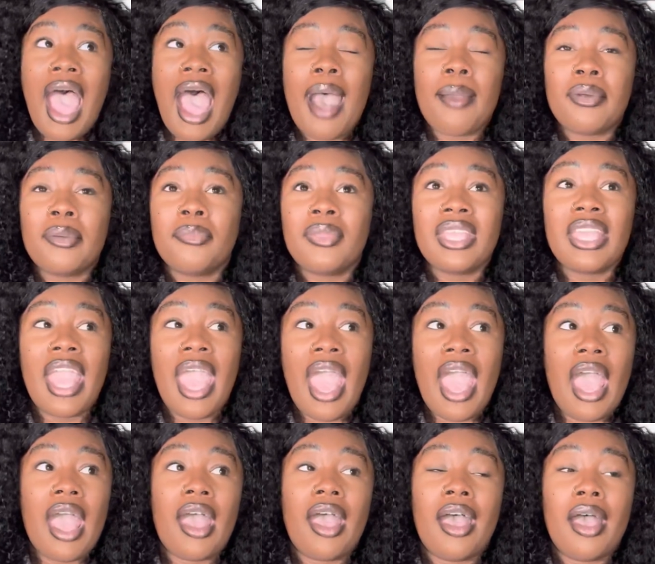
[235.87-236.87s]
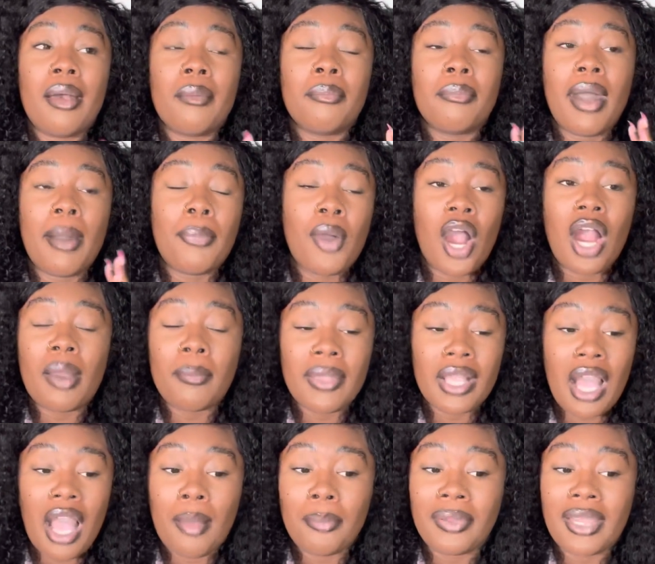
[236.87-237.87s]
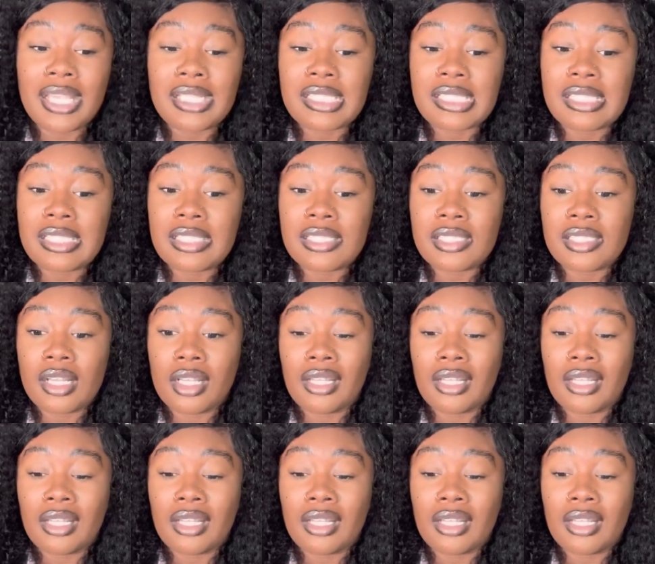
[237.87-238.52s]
I would be at apartment complexes.